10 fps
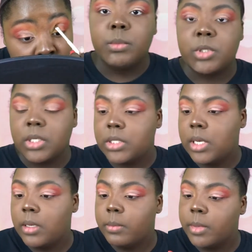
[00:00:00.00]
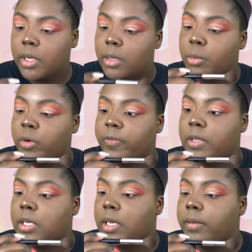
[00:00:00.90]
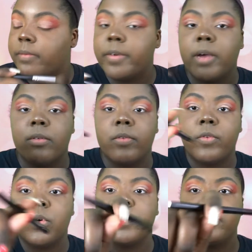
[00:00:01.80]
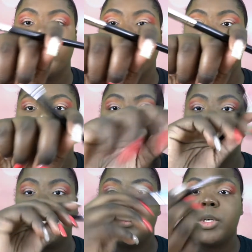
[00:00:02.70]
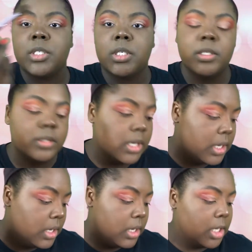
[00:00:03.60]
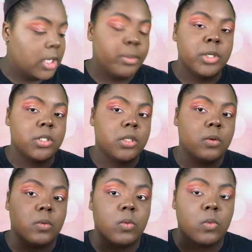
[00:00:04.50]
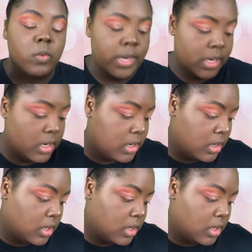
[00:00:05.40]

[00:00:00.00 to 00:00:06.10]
I'm just going to take my Morphe M504 fluffy brush, blending brush again, and dip into the red